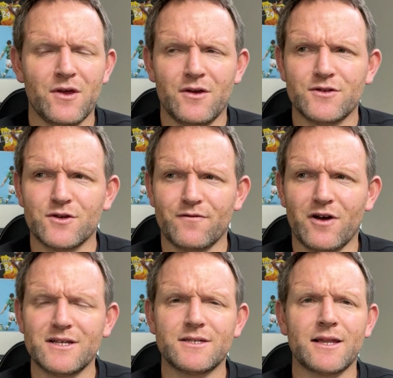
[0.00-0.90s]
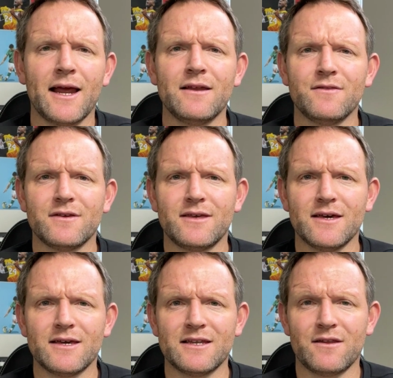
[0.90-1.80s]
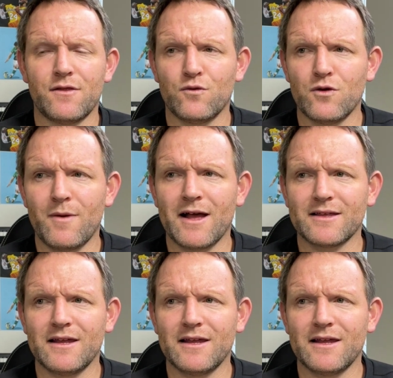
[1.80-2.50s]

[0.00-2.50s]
So if I stayed in the kick and thought about